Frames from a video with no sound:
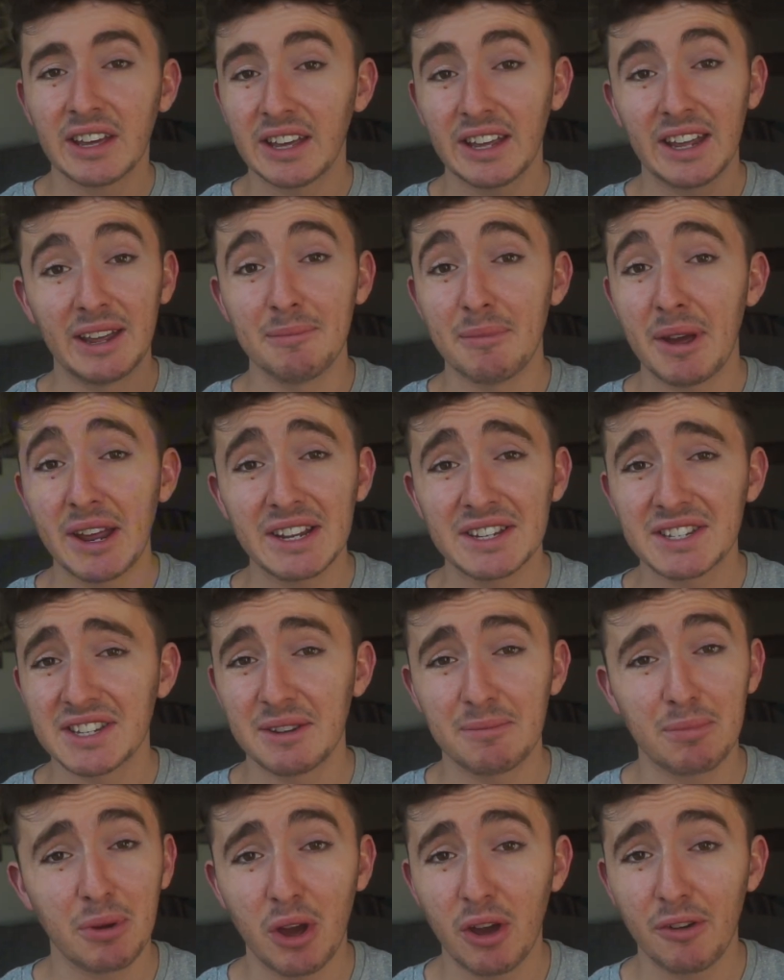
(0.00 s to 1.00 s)
It makes
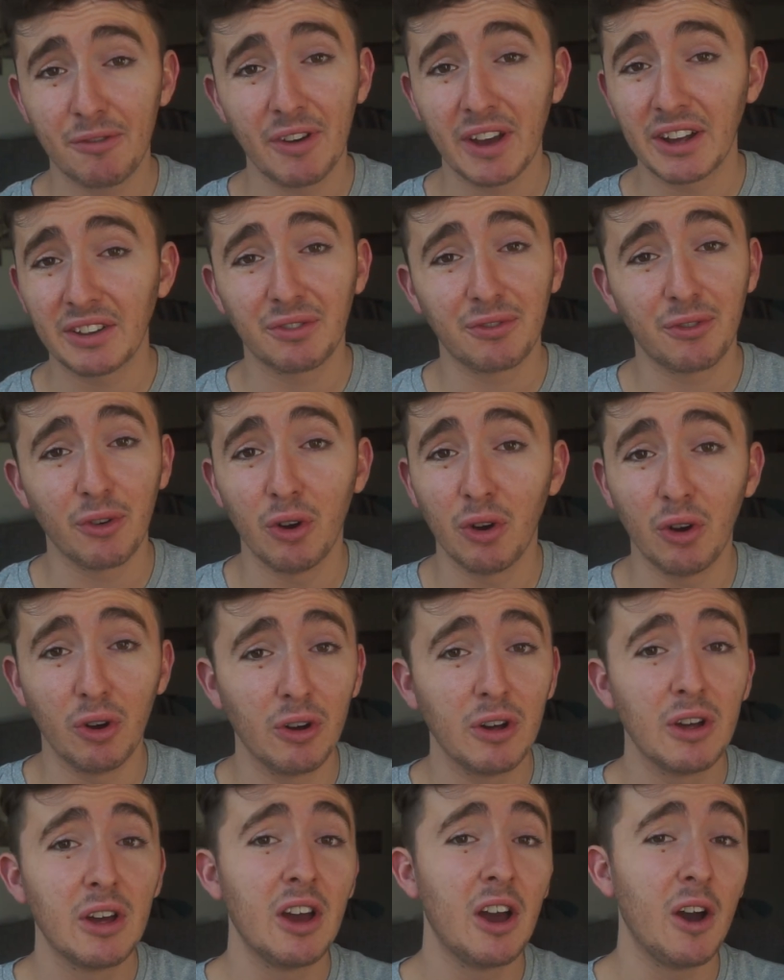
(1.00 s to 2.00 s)
it perfect
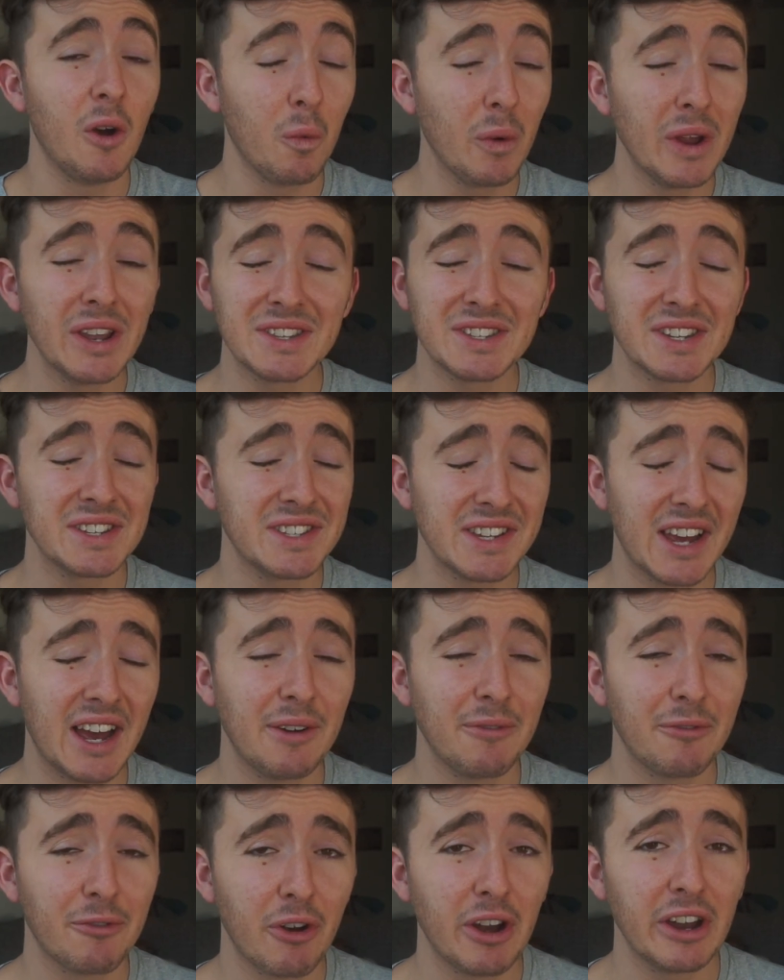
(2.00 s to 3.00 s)
for a
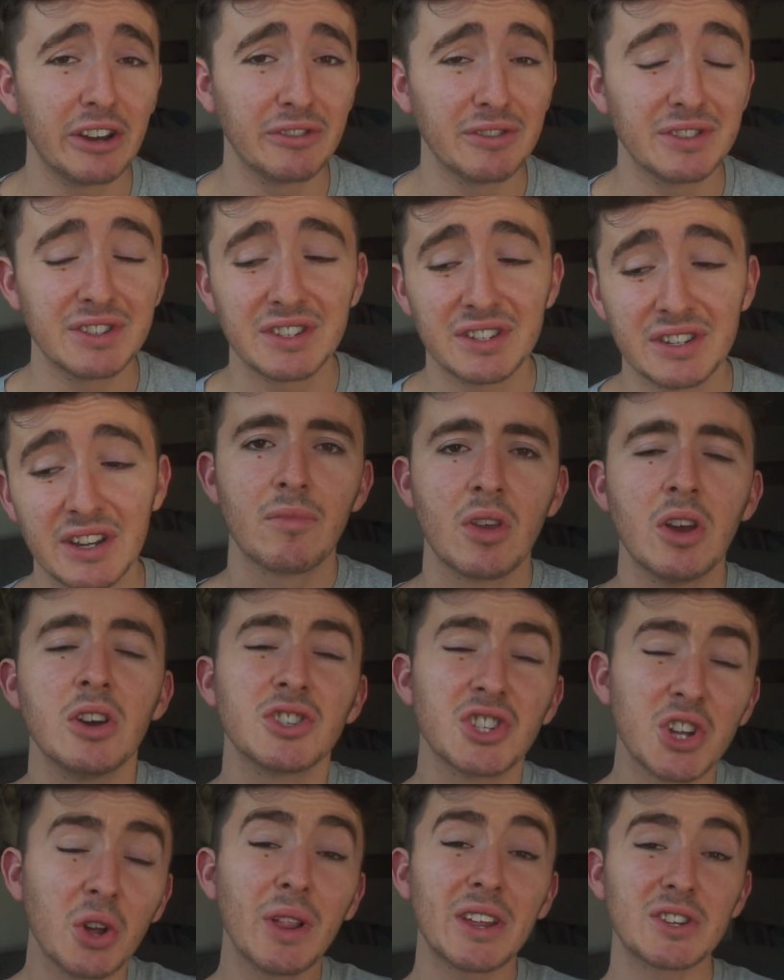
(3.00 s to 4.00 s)
wintertime fragrance.
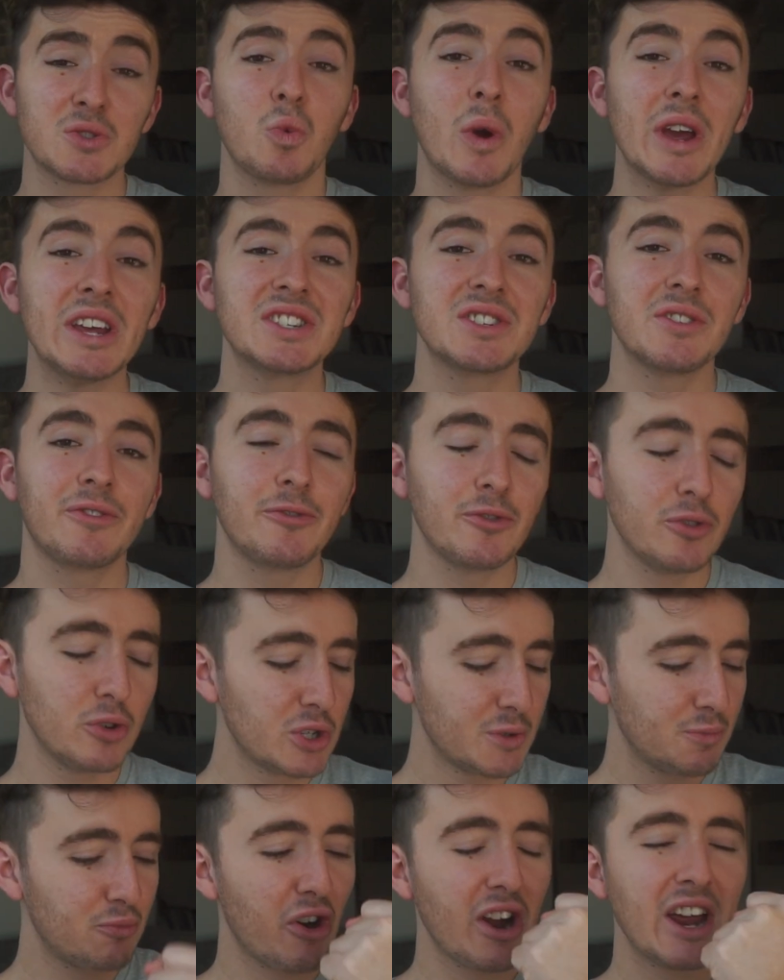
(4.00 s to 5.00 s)
So let's waste a few
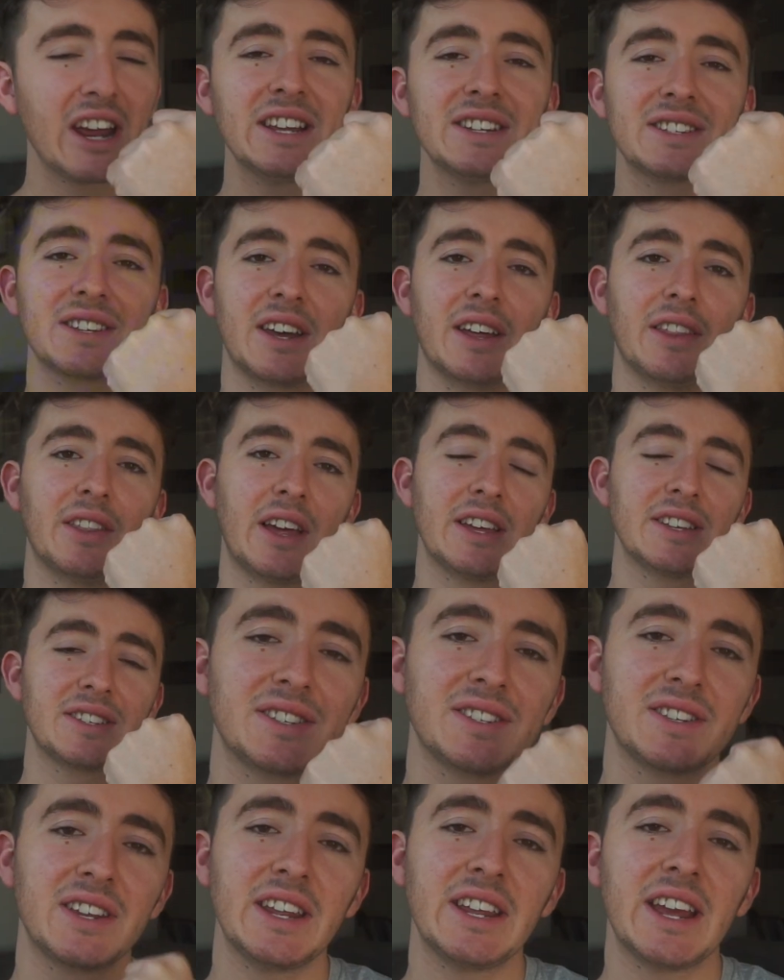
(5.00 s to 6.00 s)
sprays and let's
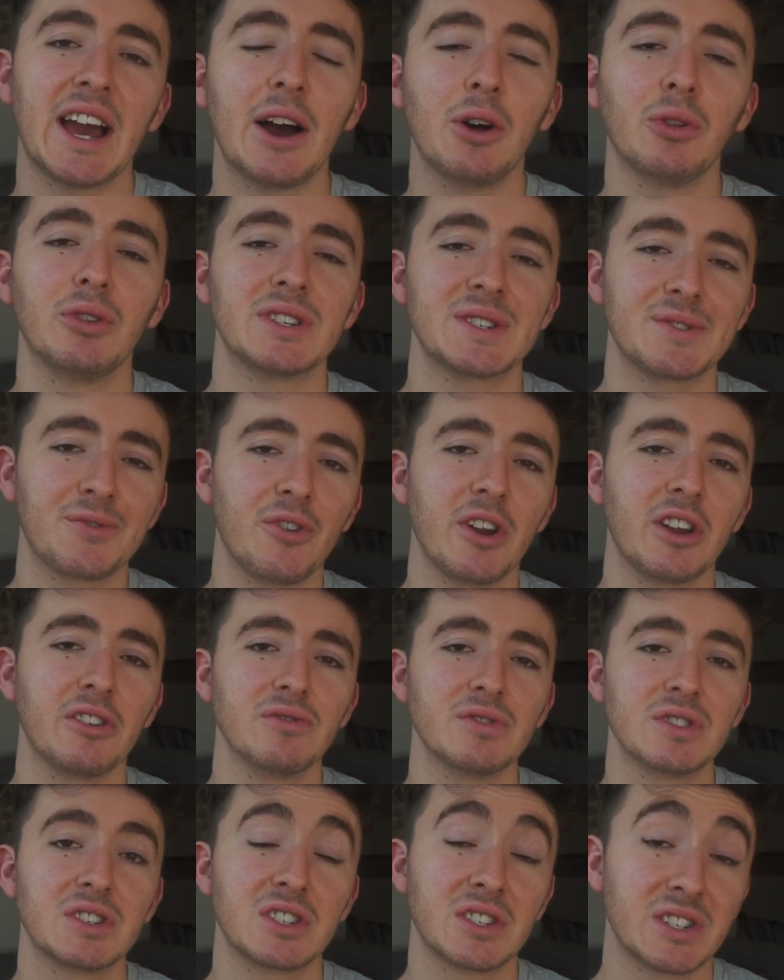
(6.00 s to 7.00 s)
see how this
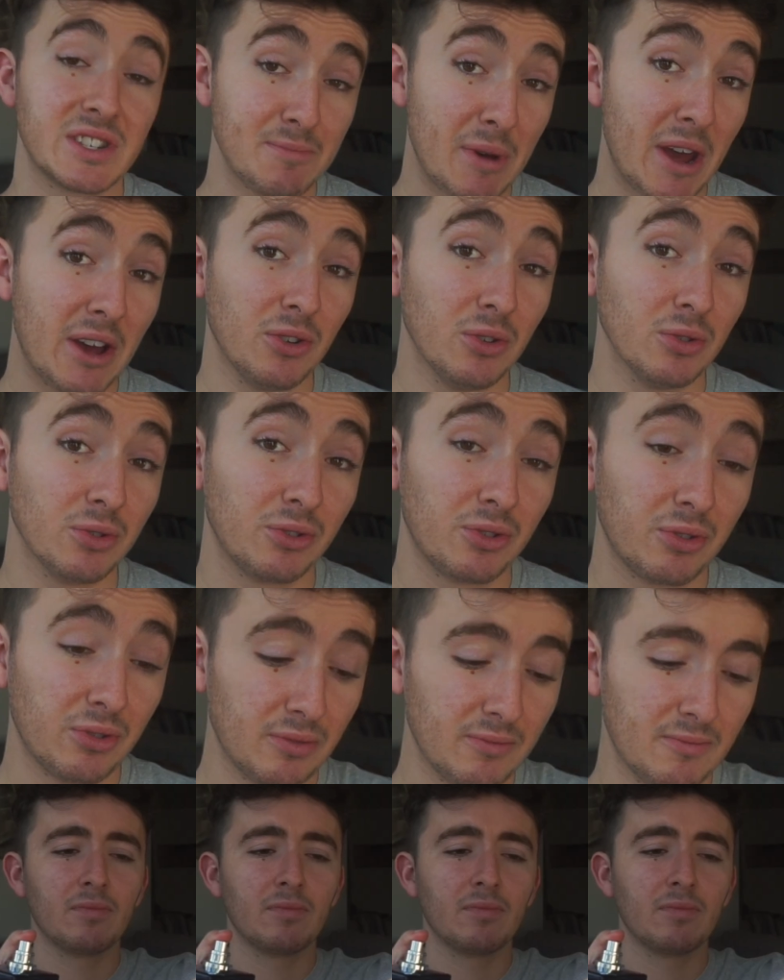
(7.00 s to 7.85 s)
fragrance smells.